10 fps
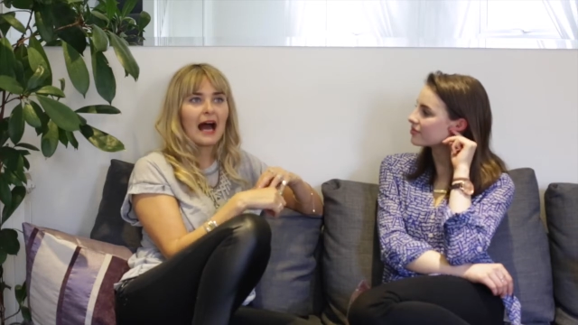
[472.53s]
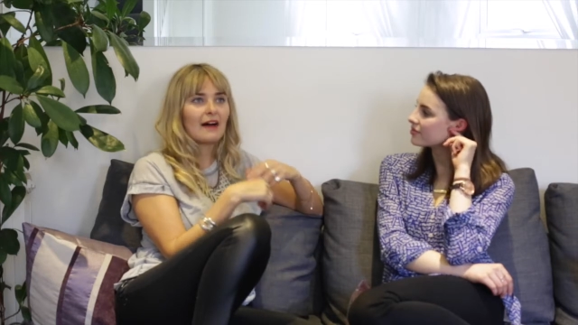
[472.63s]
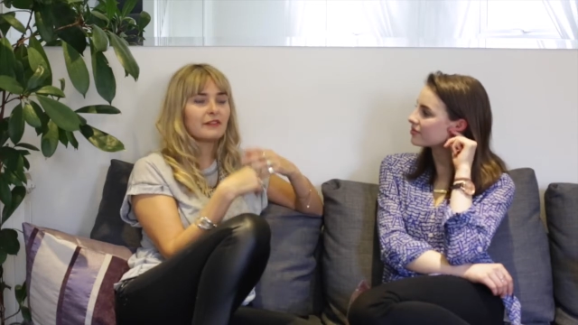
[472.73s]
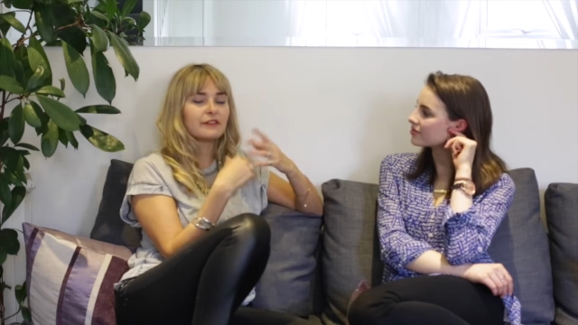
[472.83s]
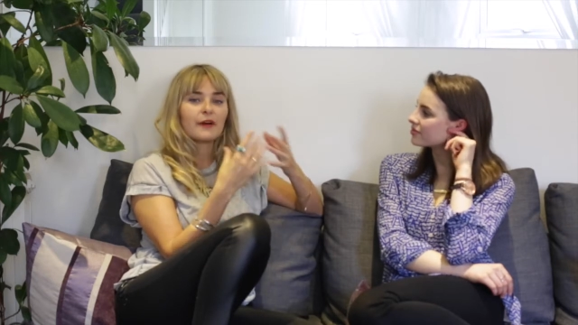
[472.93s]

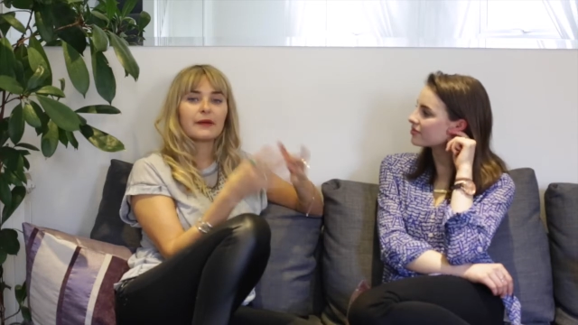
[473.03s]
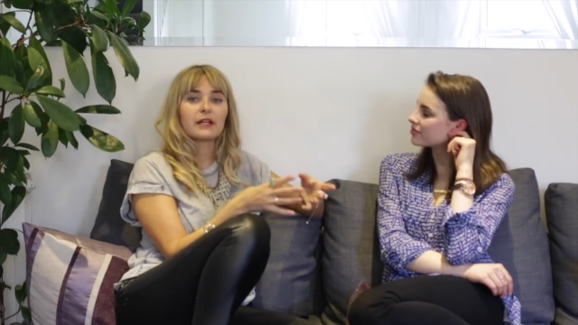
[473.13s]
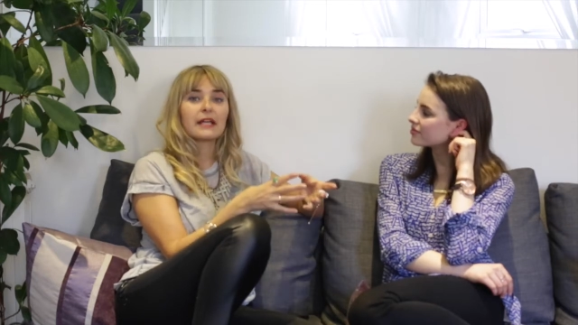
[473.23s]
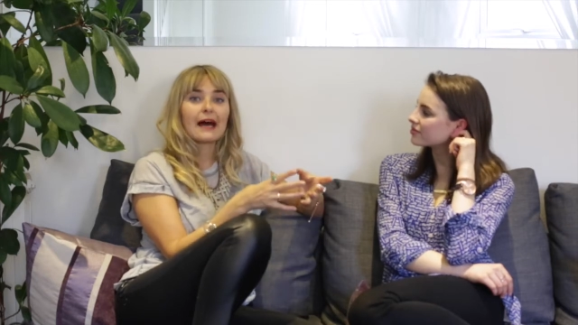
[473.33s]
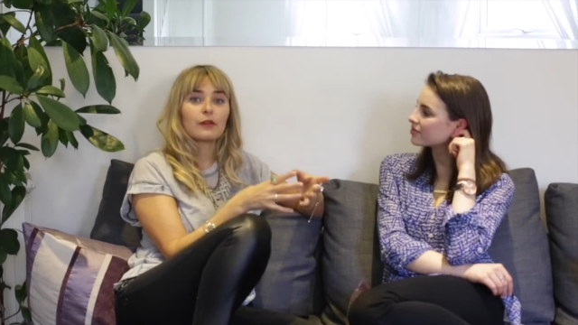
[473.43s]
Speaker 1: having very
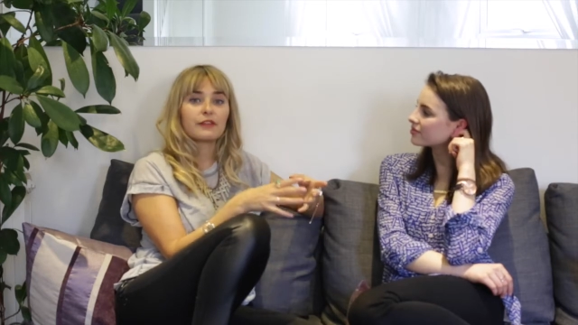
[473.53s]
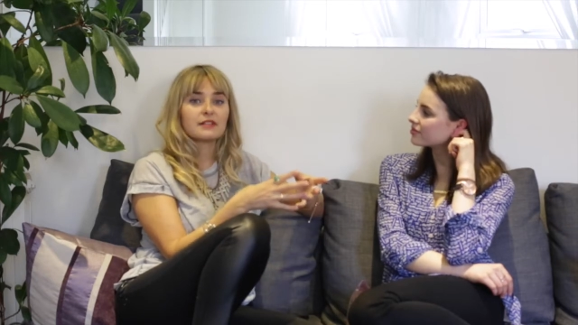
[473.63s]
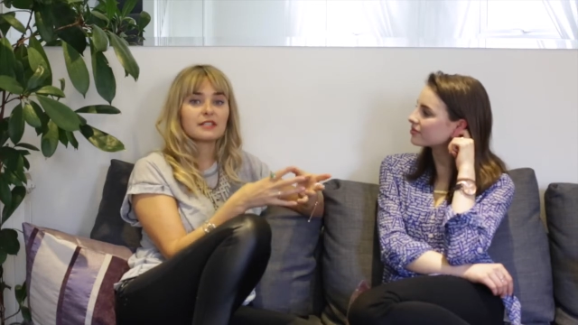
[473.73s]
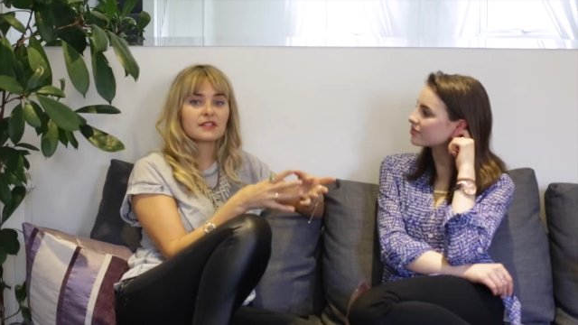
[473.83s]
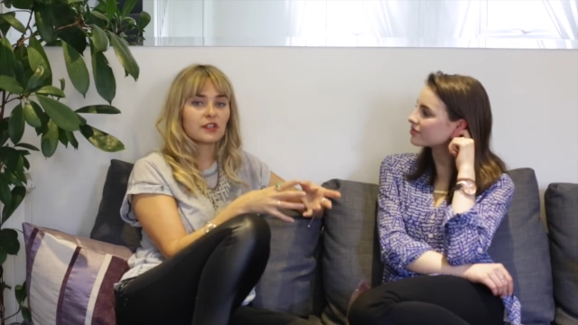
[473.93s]
unhealthy
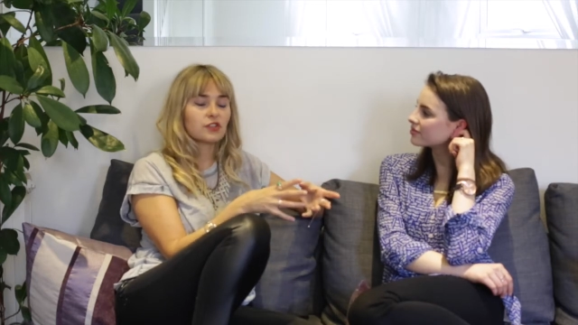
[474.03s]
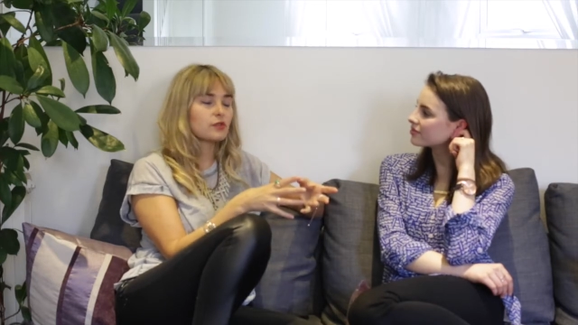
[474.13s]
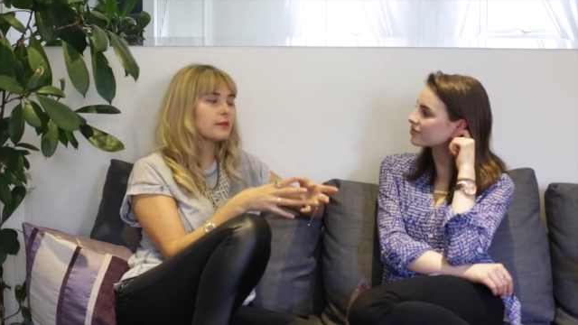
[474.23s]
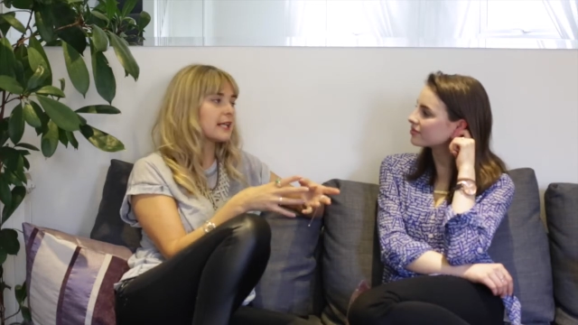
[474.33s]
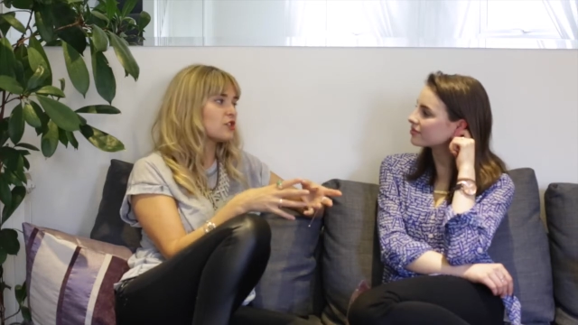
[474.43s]
and
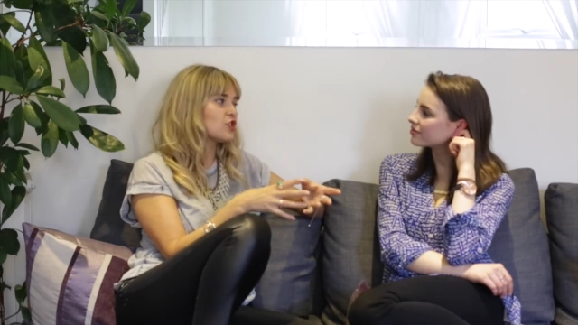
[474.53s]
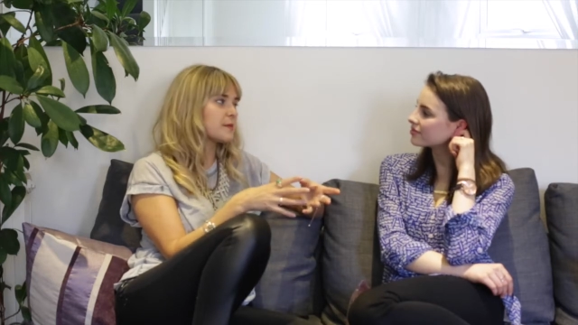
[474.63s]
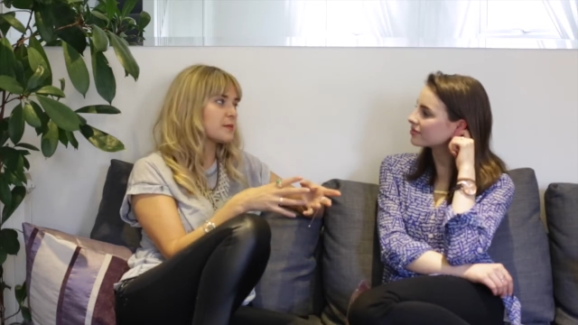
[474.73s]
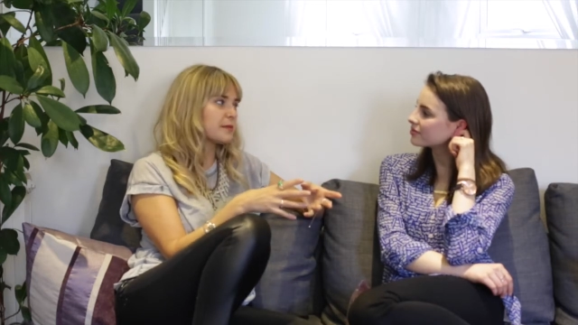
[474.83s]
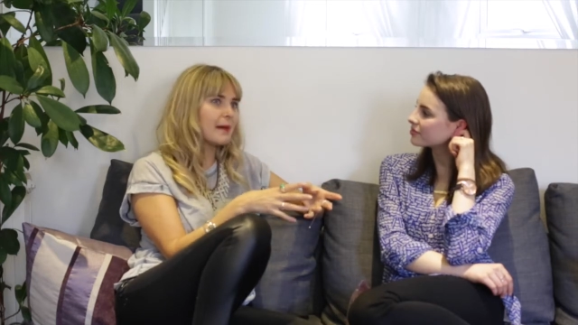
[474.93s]
dysfunctional
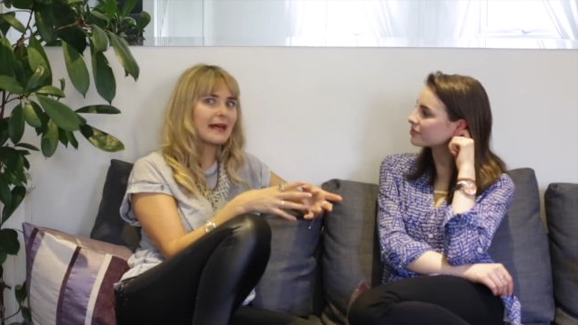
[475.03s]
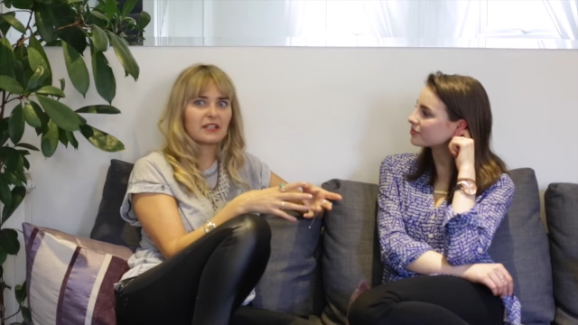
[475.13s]
relationships with men.